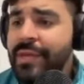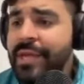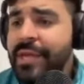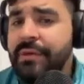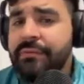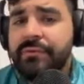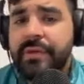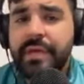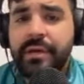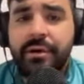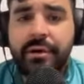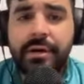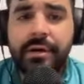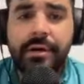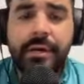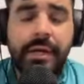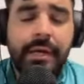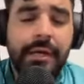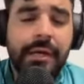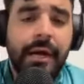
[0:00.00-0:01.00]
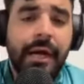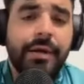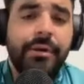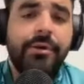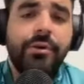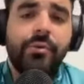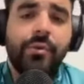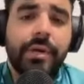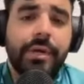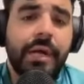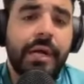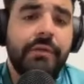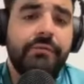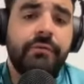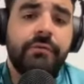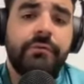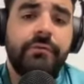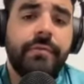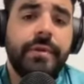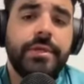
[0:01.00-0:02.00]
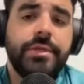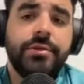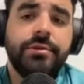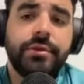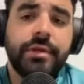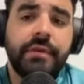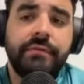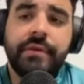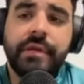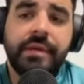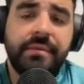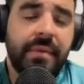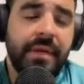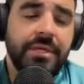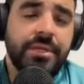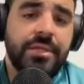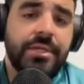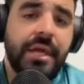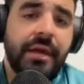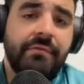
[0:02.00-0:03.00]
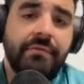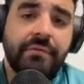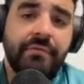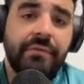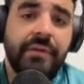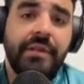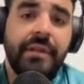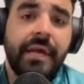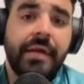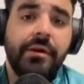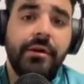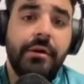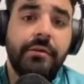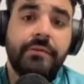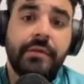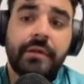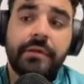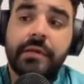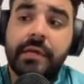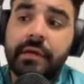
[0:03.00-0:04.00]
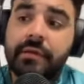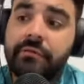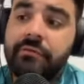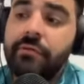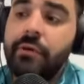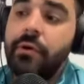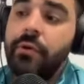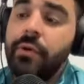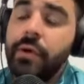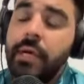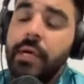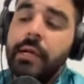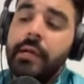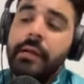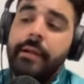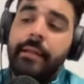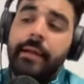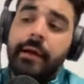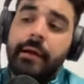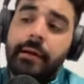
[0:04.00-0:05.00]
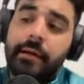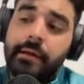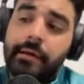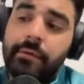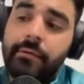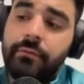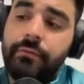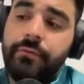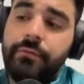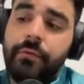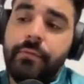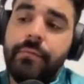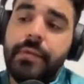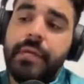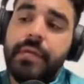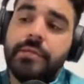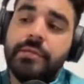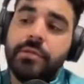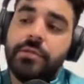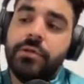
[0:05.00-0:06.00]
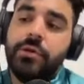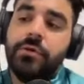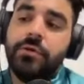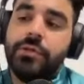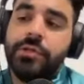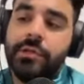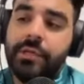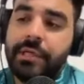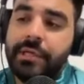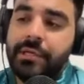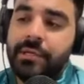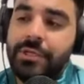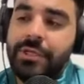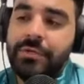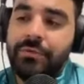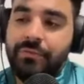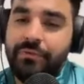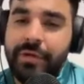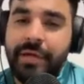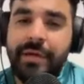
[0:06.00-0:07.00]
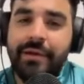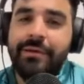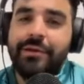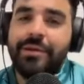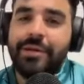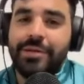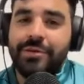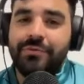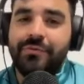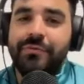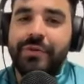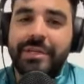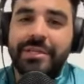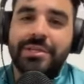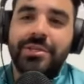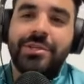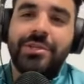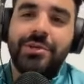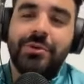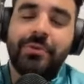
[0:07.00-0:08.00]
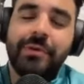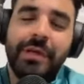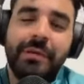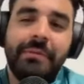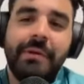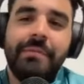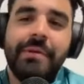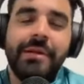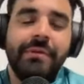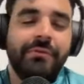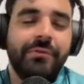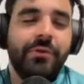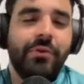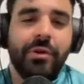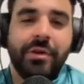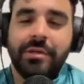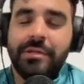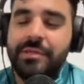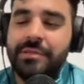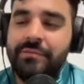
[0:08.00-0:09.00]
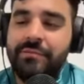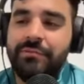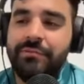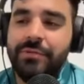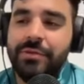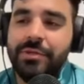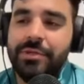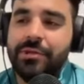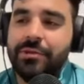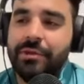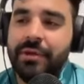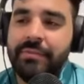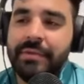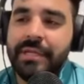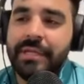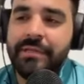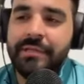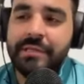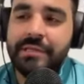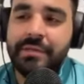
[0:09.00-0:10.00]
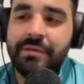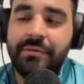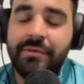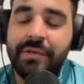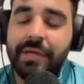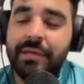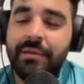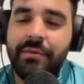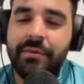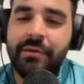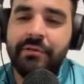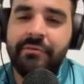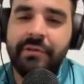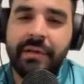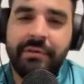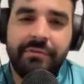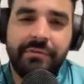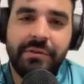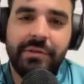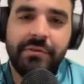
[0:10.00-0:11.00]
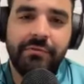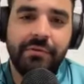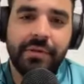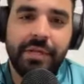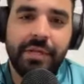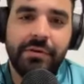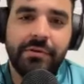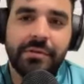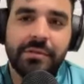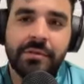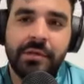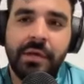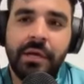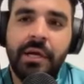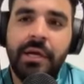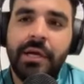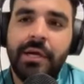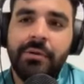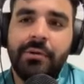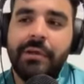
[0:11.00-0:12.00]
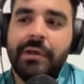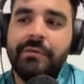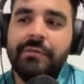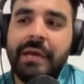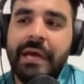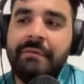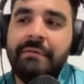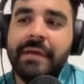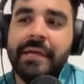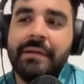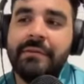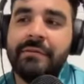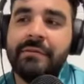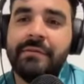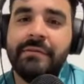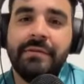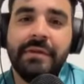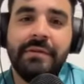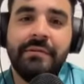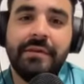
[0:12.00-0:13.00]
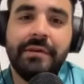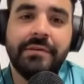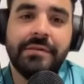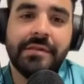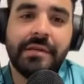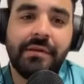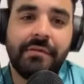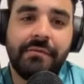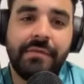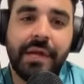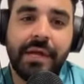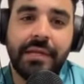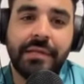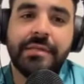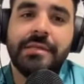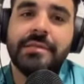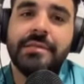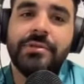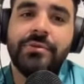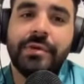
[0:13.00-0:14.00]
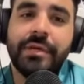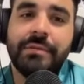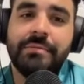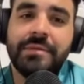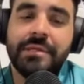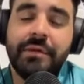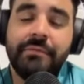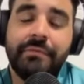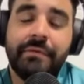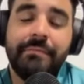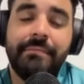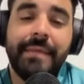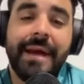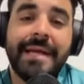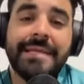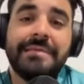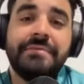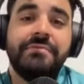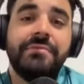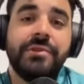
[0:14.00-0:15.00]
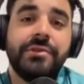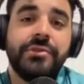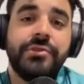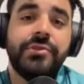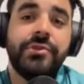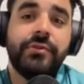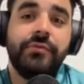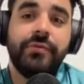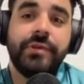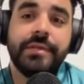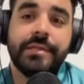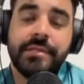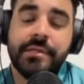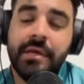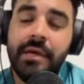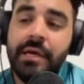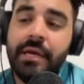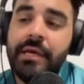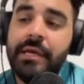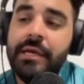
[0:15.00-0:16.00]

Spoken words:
And if they are, I don't know what kind of information they're giving him. I just haven't seen that content yet. So for me as a coach, like, could you fix his short game? I mean, of course, for sure. I mean, he does a ton of things that I've seen on videos without diving into the details of that. He's doing himself a massive disservice